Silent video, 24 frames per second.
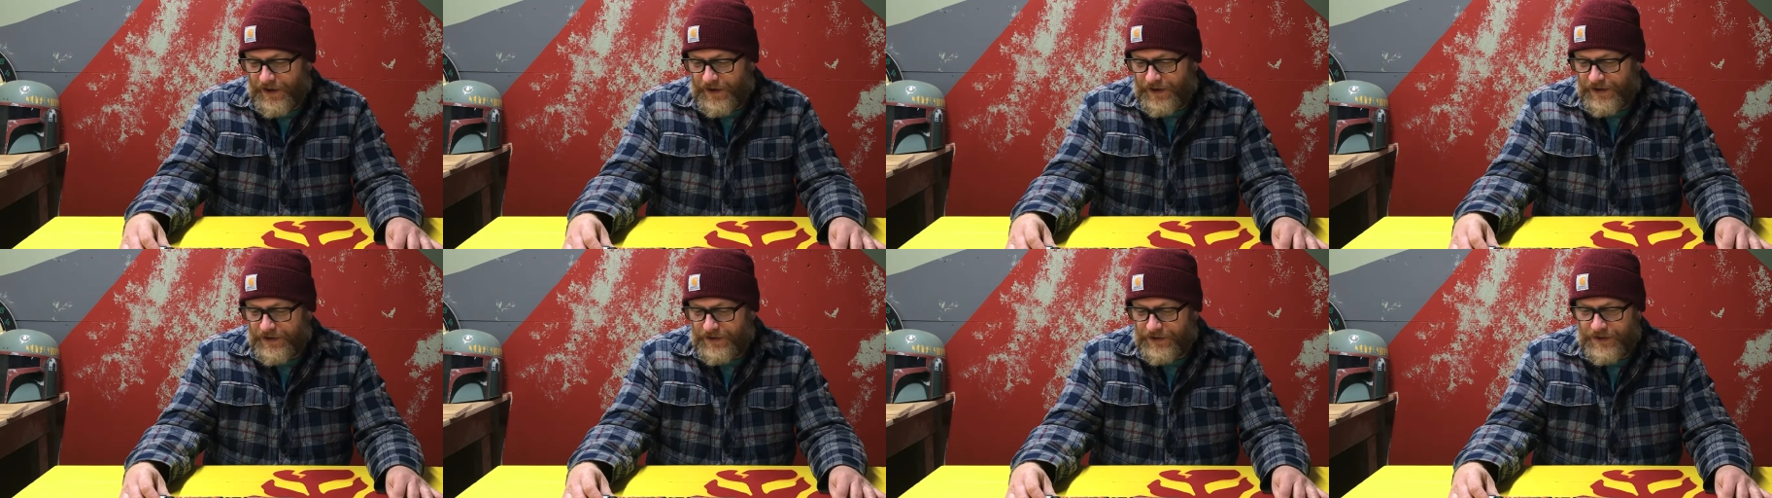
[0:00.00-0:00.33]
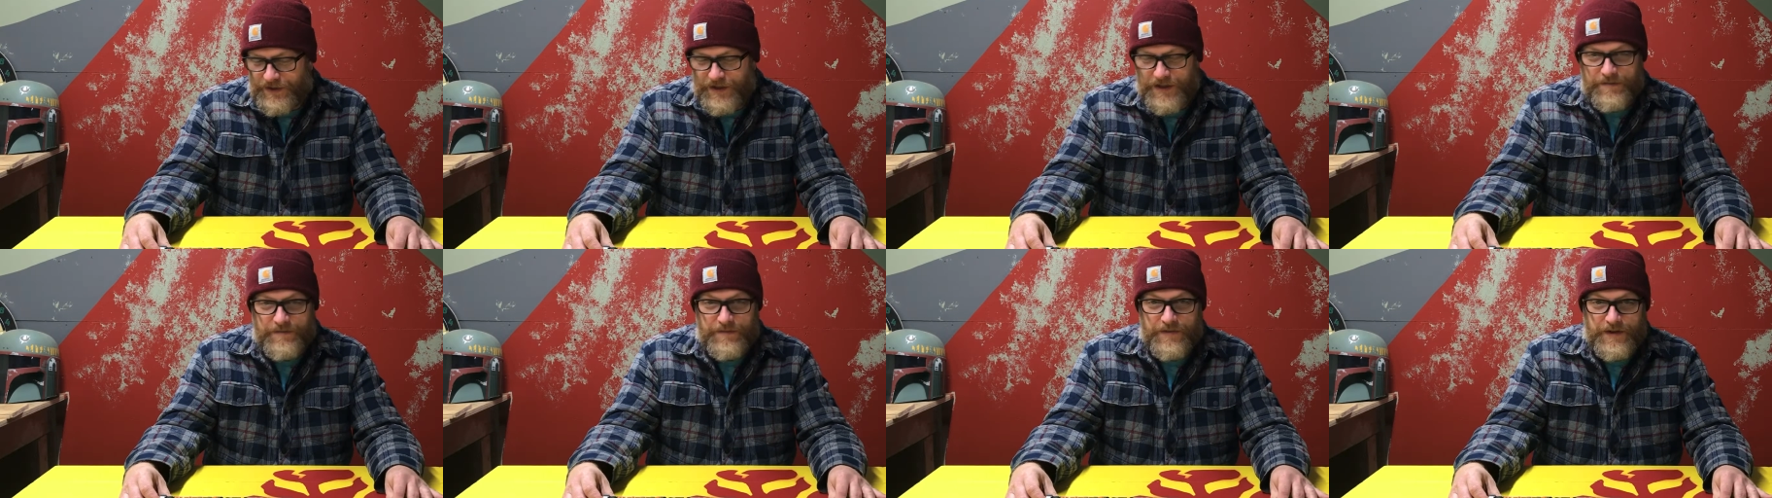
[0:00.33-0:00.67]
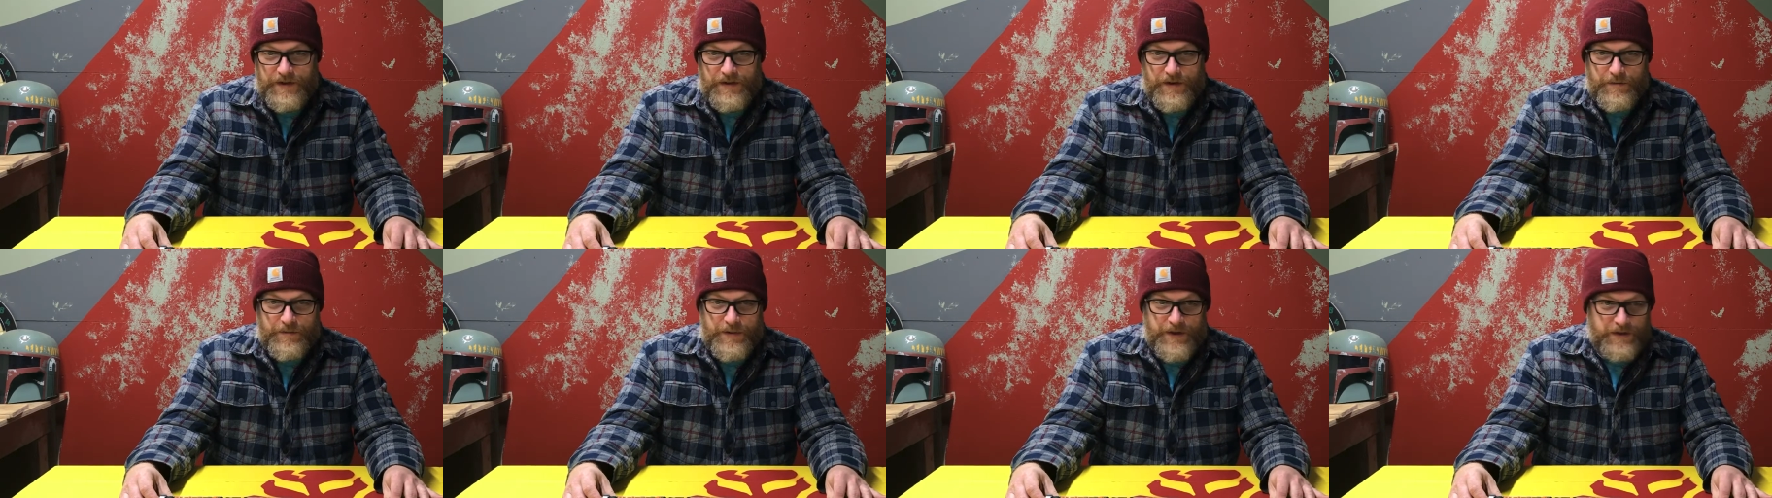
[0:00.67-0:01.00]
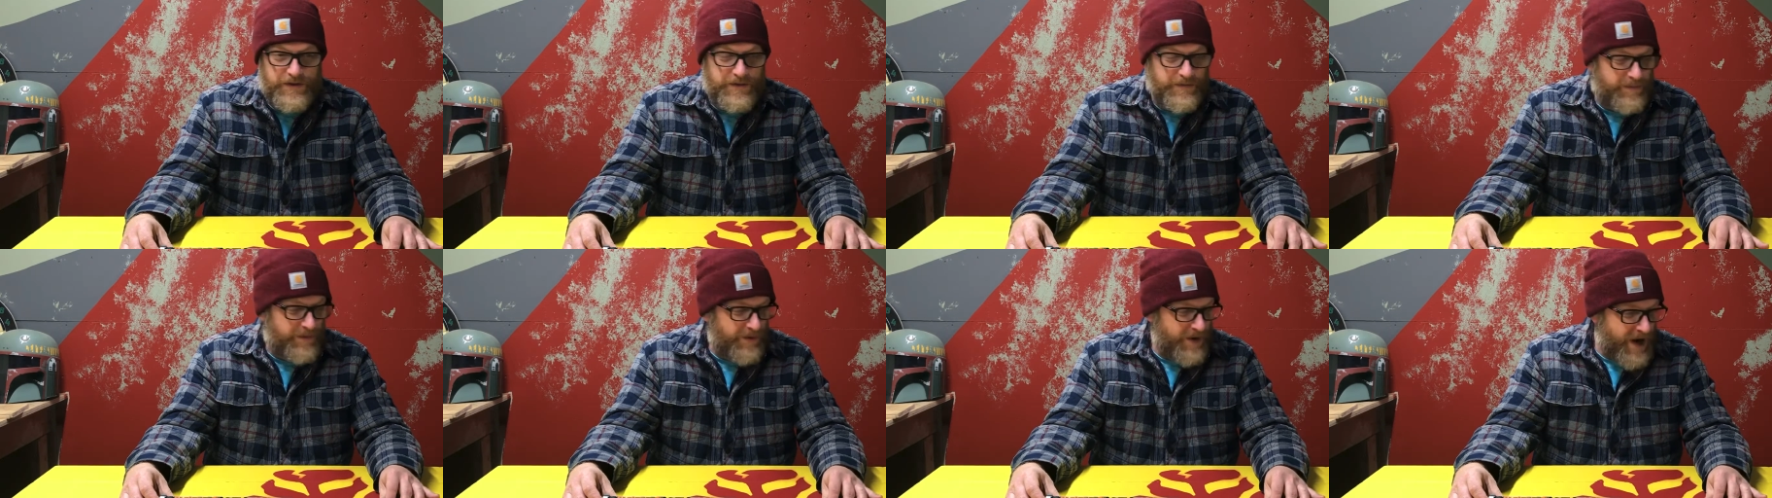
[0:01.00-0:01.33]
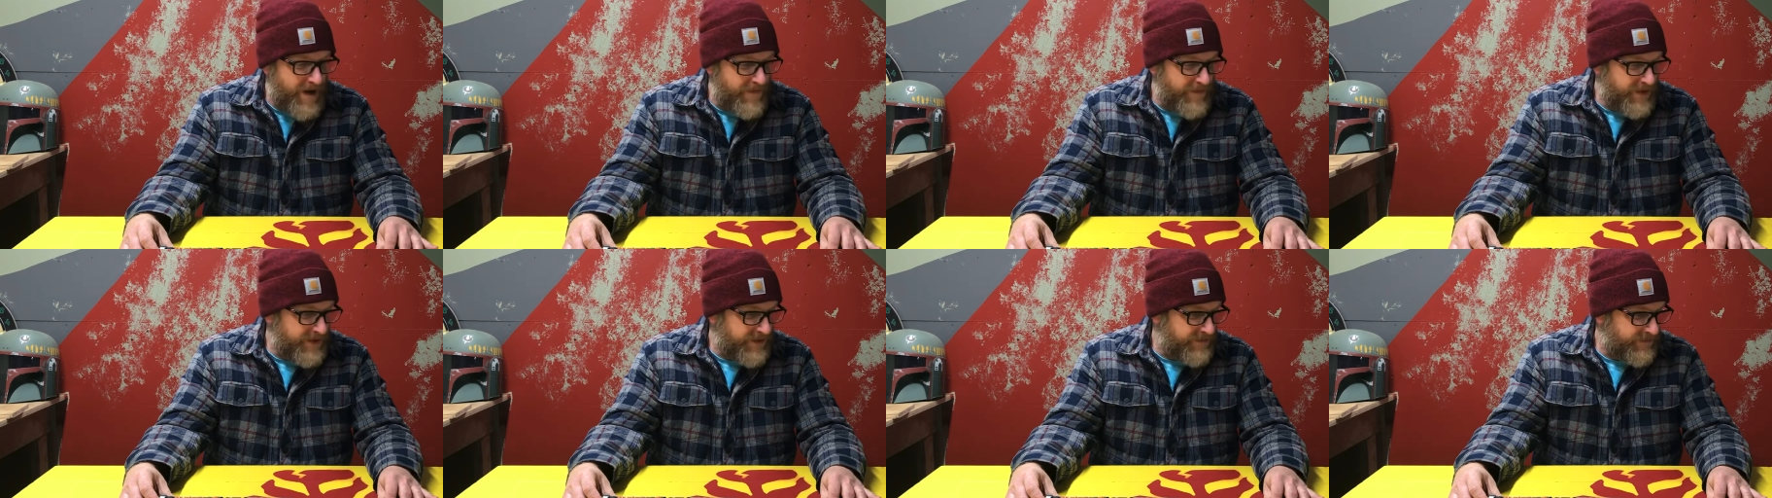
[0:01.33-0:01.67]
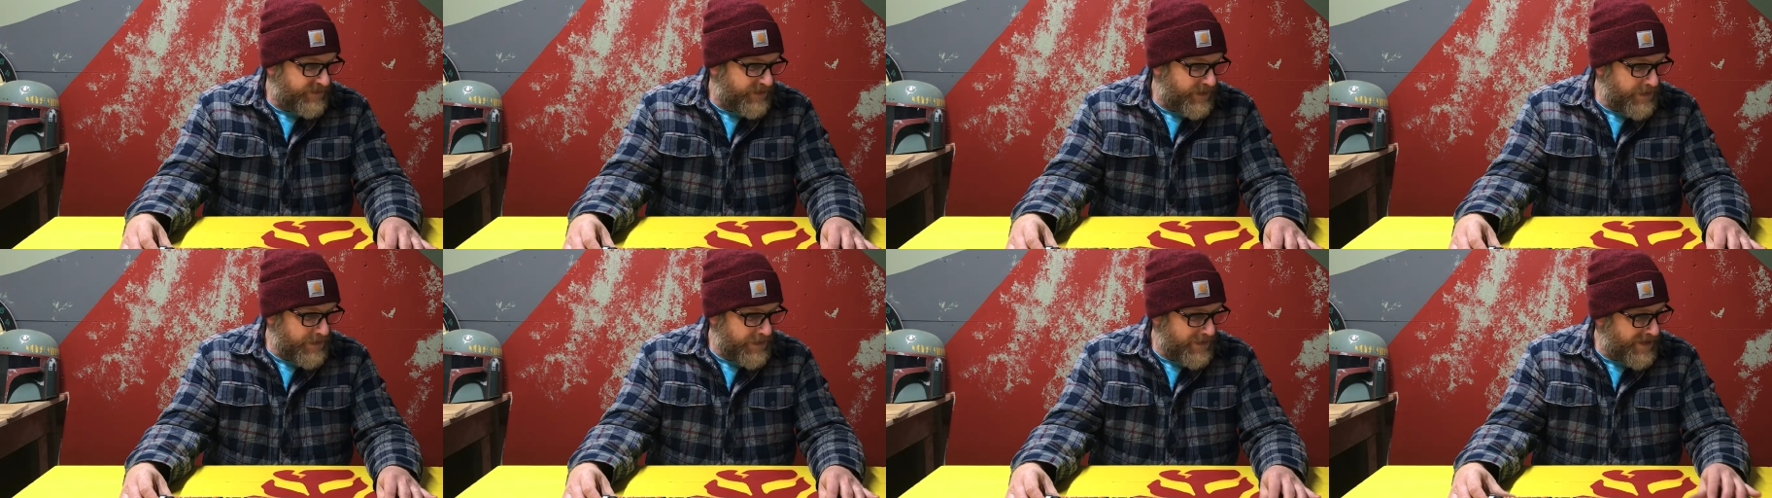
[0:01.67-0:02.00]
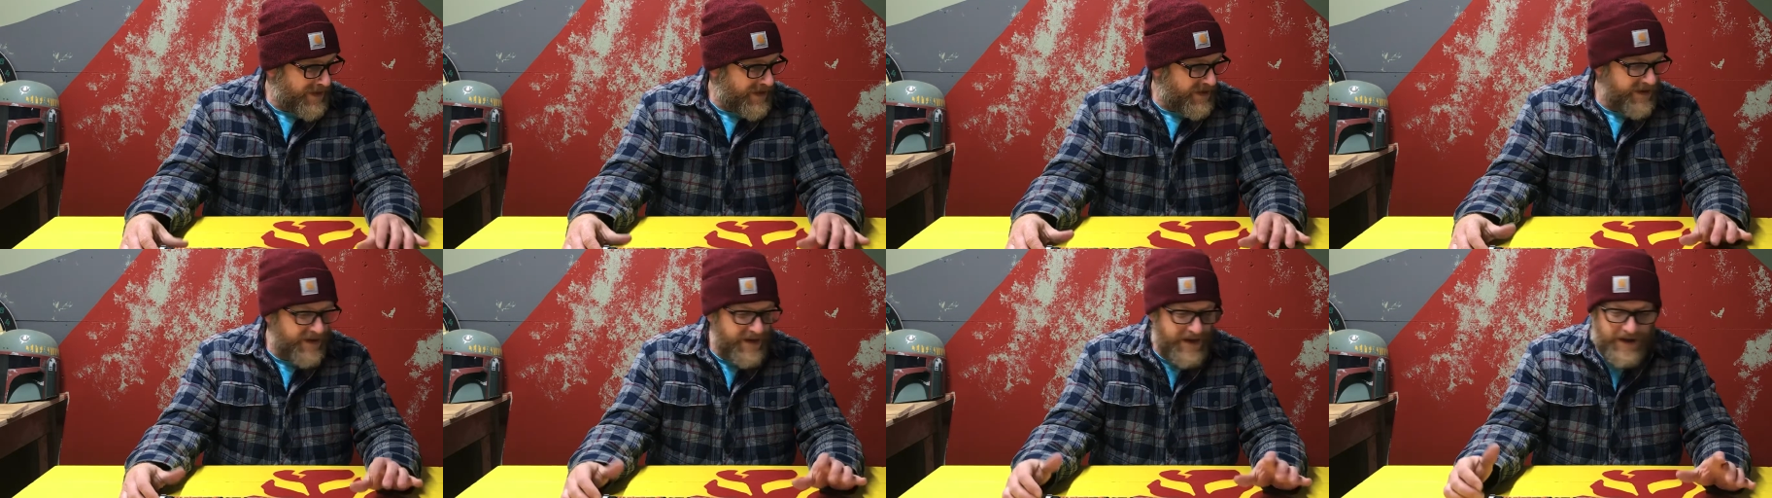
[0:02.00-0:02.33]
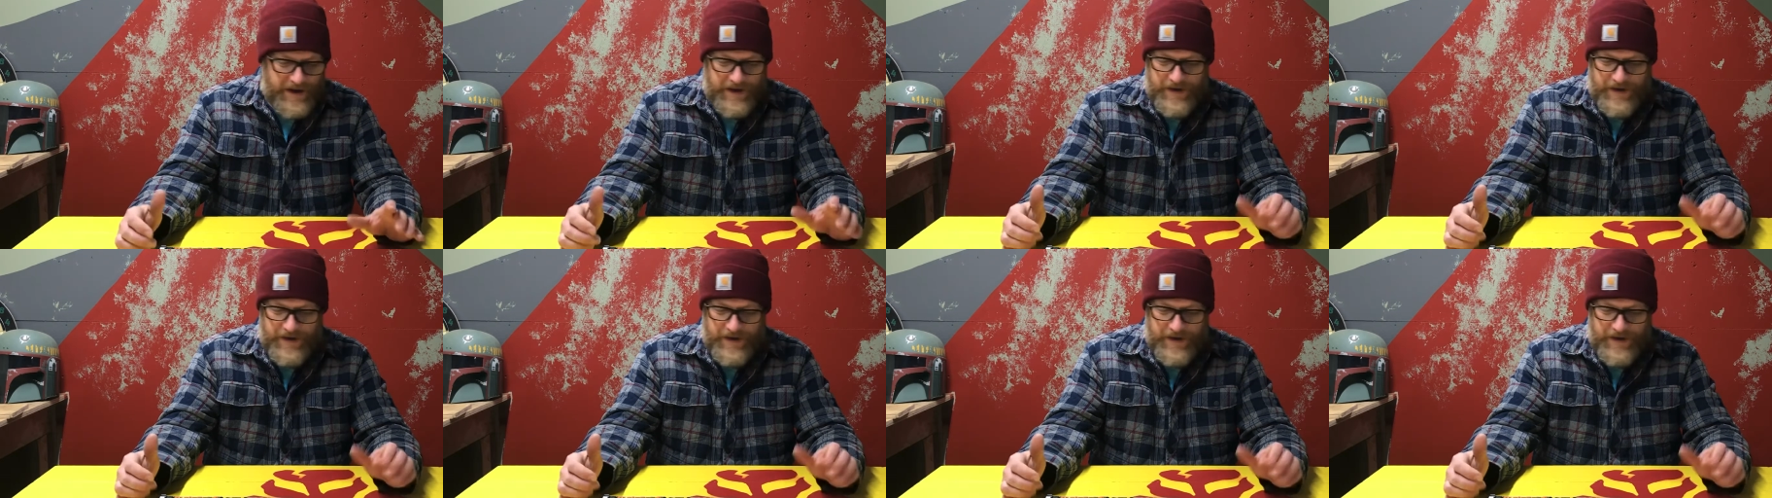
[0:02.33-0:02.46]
these cheap NeoPixel Profis floating around now.